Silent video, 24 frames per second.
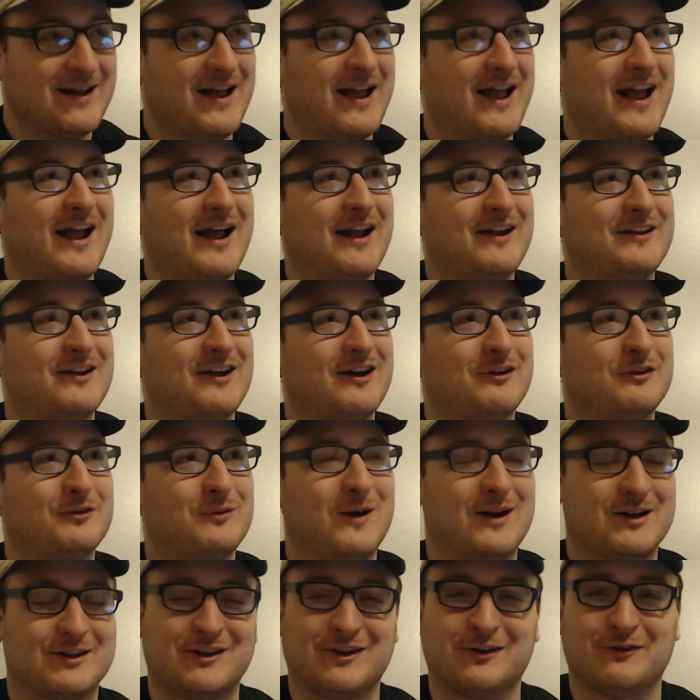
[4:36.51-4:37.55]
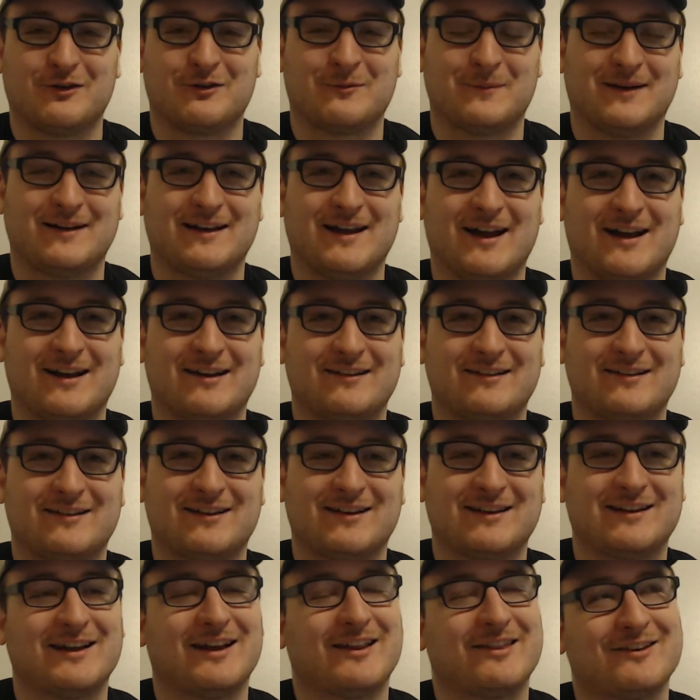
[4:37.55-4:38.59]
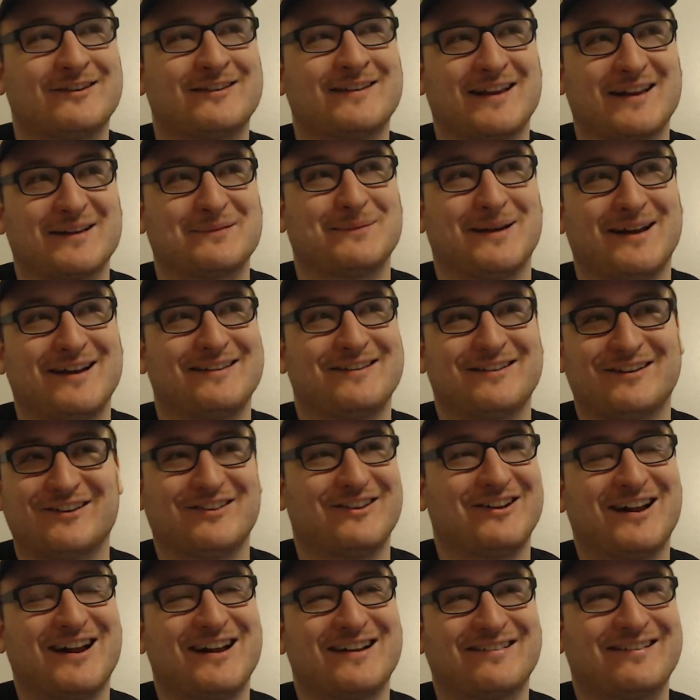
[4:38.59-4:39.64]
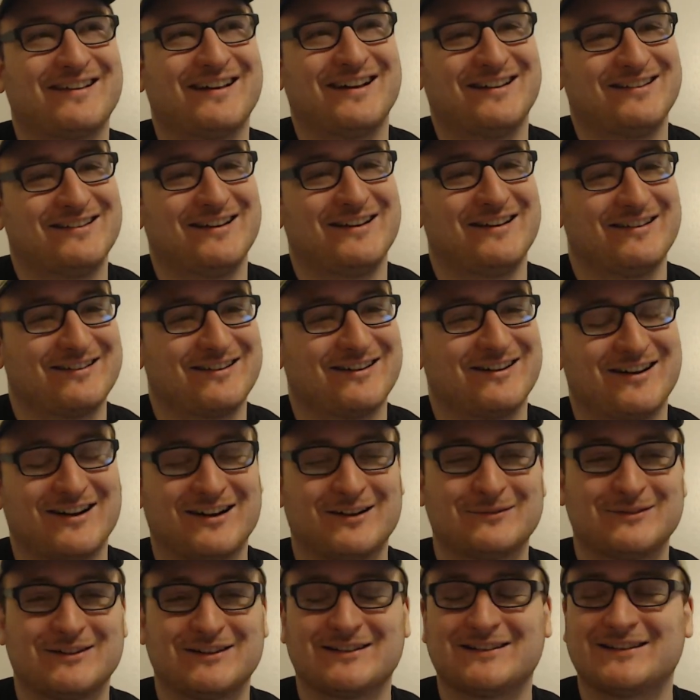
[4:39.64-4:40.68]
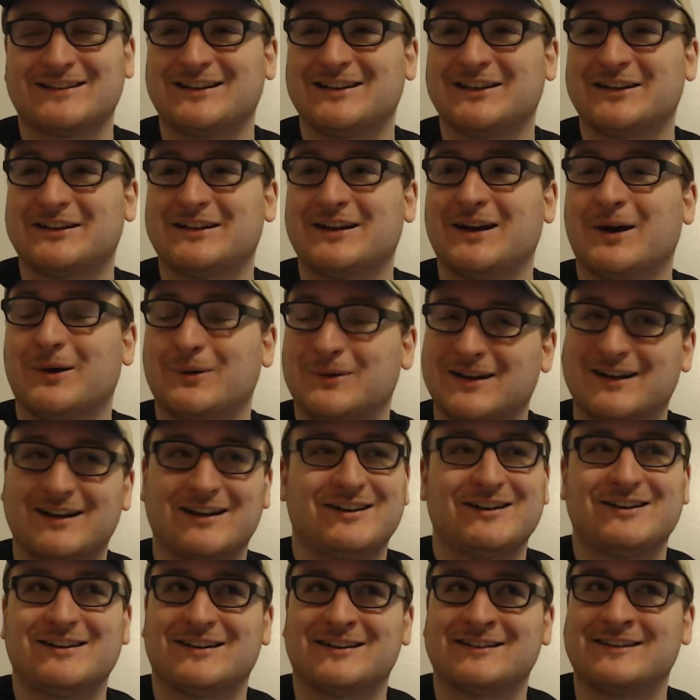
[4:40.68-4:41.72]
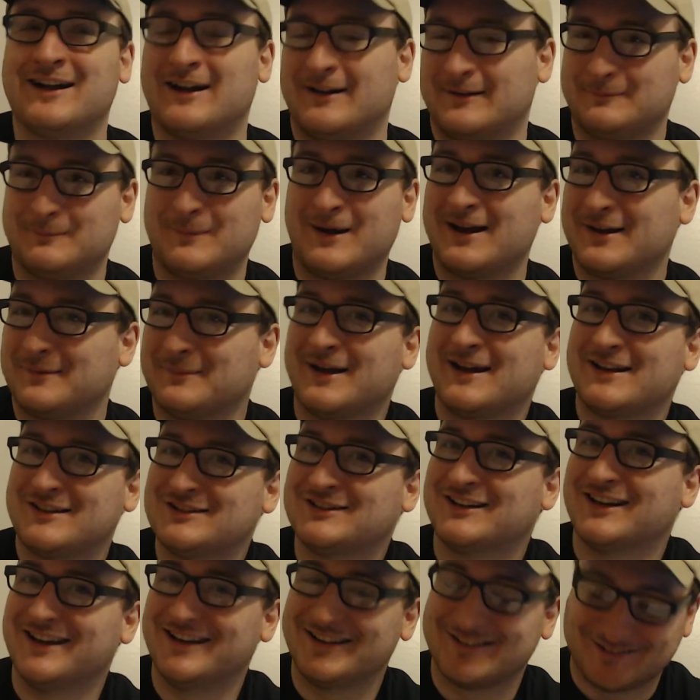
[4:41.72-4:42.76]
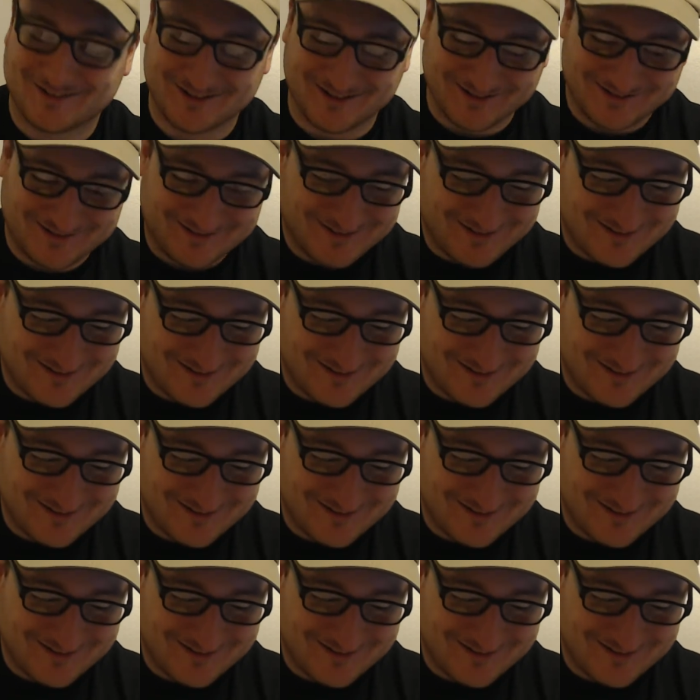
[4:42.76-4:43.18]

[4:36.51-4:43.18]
And uh, I was watching it with my dad. He's like, yeah, they're saying maser. They're not saying laser. And I'm just like, okay, good. Stop my imagination.